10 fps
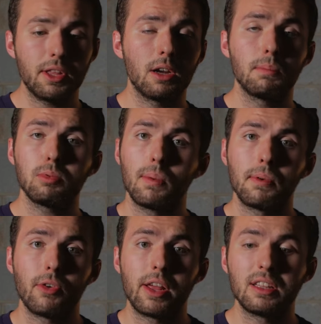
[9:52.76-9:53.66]
the
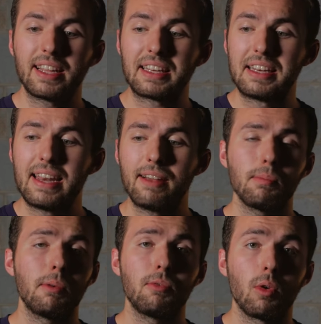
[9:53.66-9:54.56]
unemployment rate like never
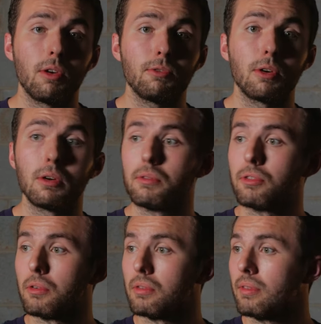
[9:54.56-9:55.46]
before for
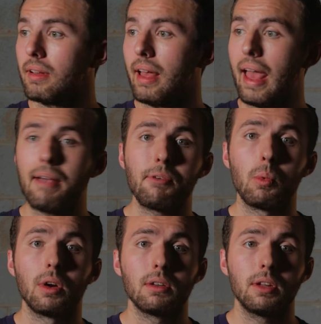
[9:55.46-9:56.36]

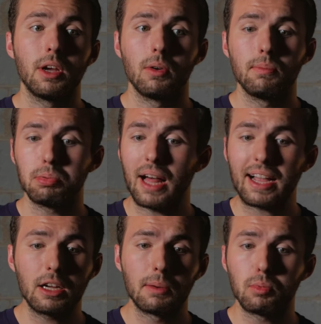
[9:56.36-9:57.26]
everyone. You know,
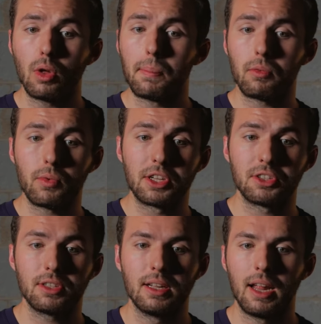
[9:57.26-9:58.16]
black unemployment
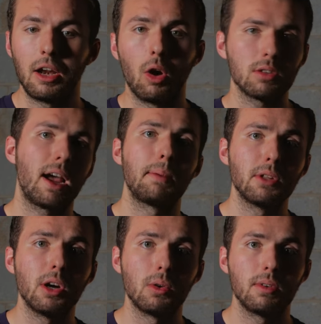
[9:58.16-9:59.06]
reached an all-time
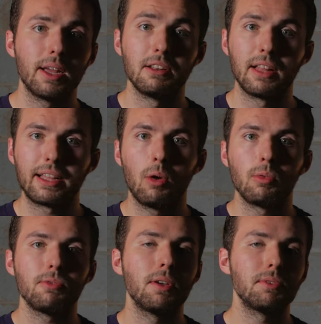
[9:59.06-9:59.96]
low in like
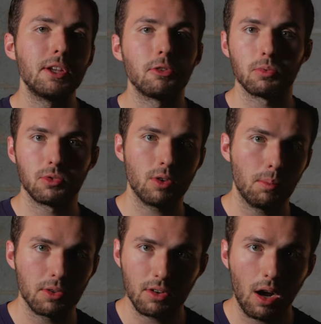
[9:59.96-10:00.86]
over 50 years when
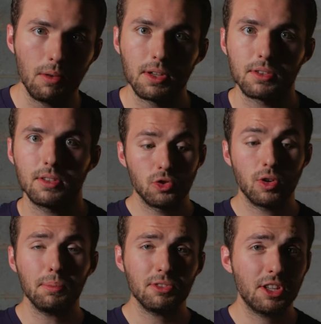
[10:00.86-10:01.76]
Trump was in office.
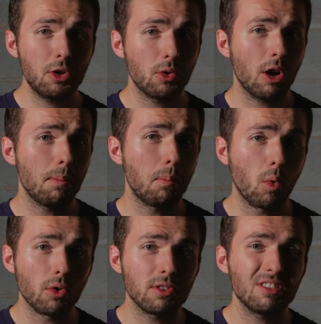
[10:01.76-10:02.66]
Trump secured our
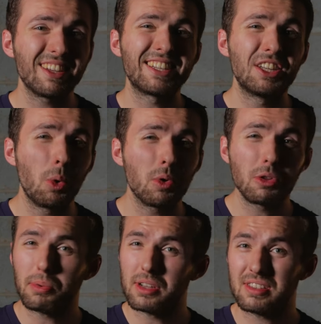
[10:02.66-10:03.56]
borders like no
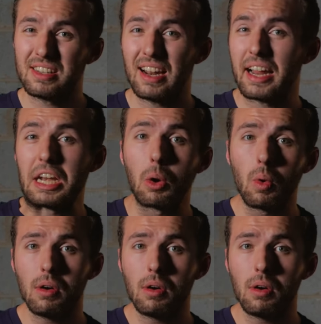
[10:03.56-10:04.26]
other president I know